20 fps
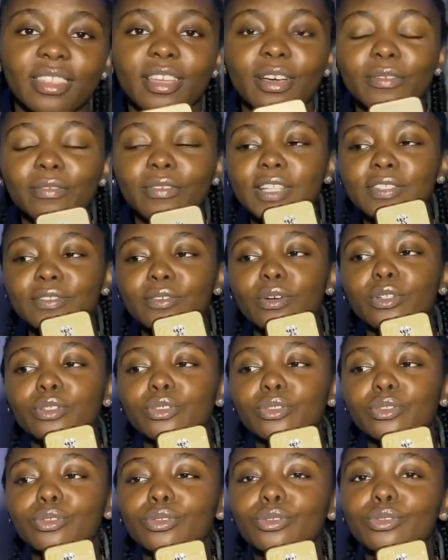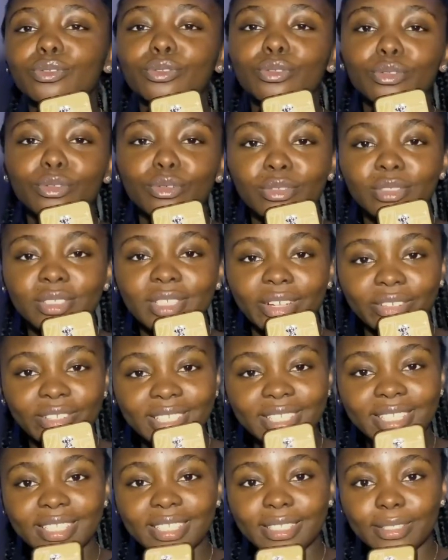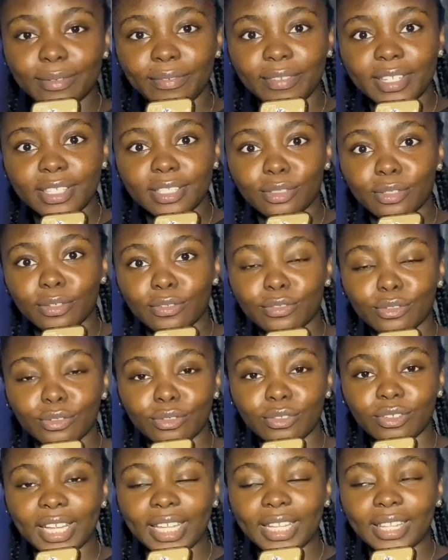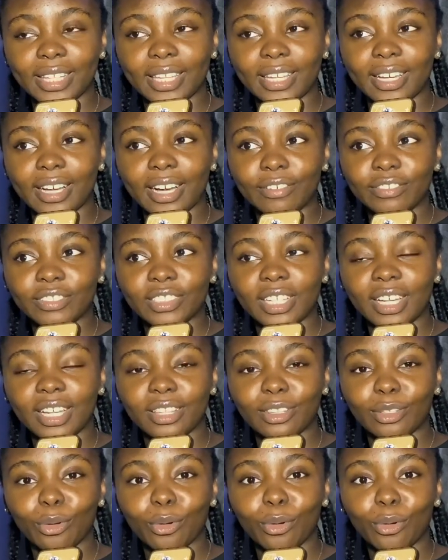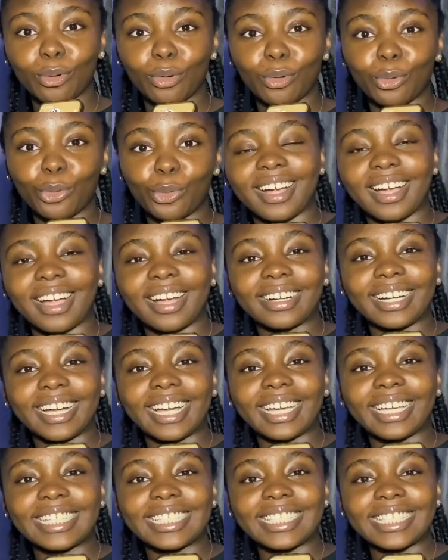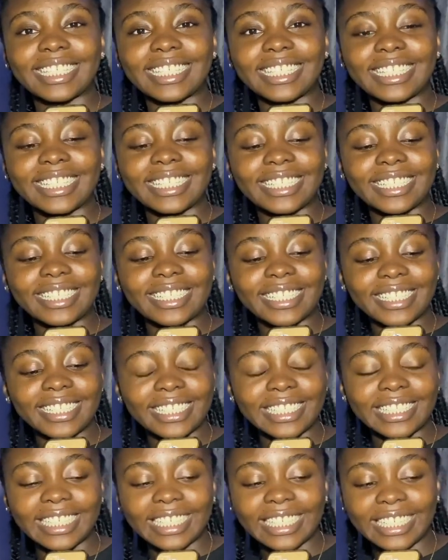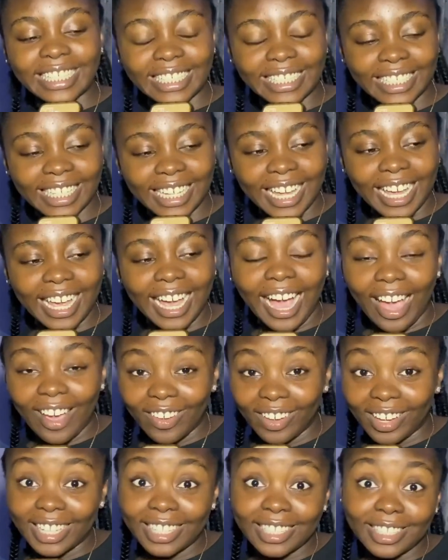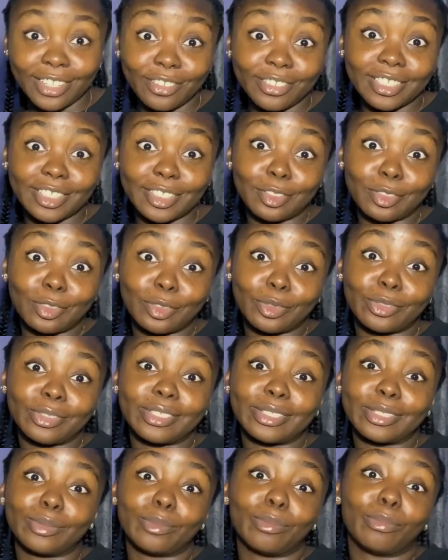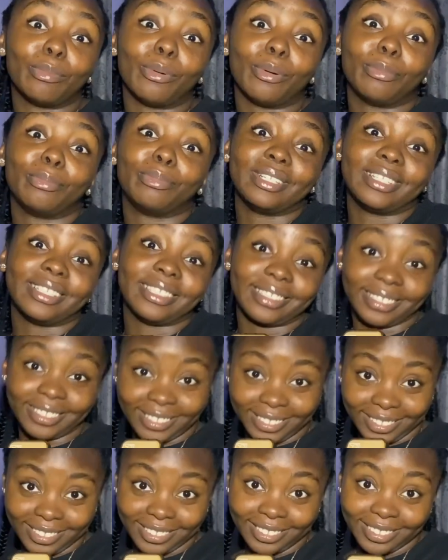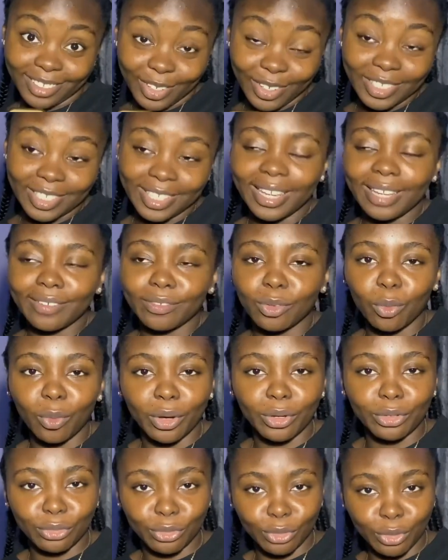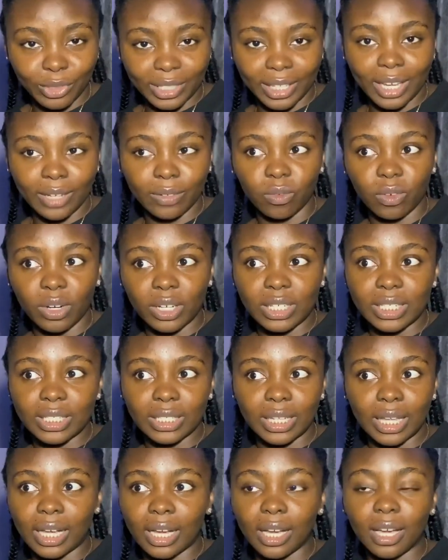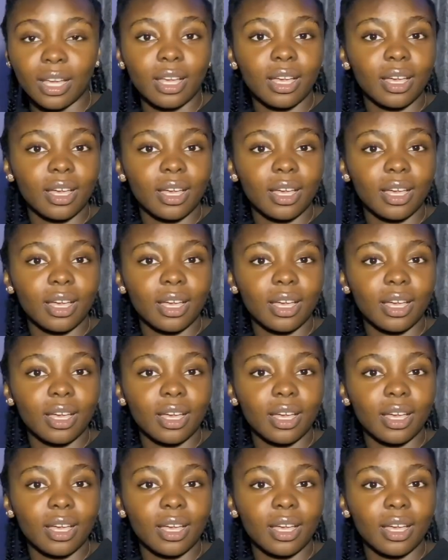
Now, fast forward to school. Now, this is the first day of school, I think, after the whole Kanga kissing Jane, I can tell the school is bubbling because everyone knows and everyone is like